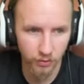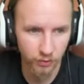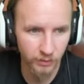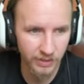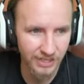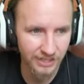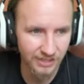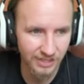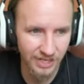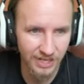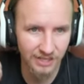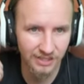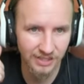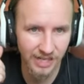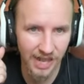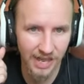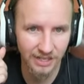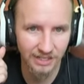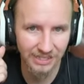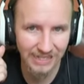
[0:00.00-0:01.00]
three tier
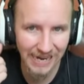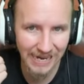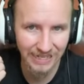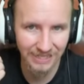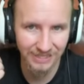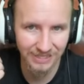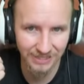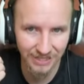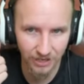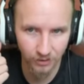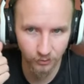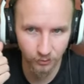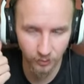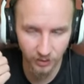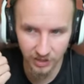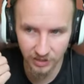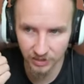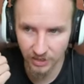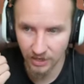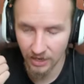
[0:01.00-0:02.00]
10 tanks dealt
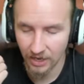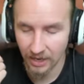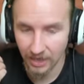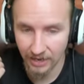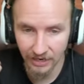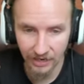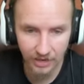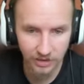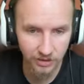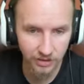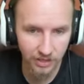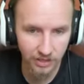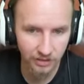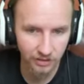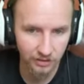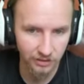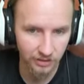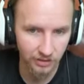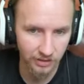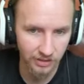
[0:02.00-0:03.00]
with and I
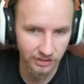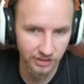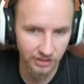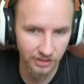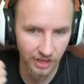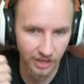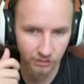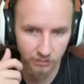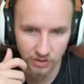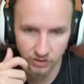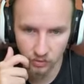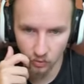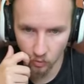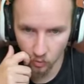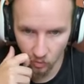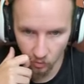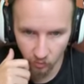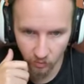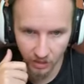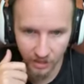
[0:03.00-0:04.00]
think that this game is
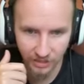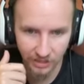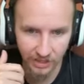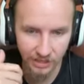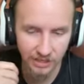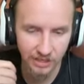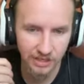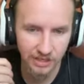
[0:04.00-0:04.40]
already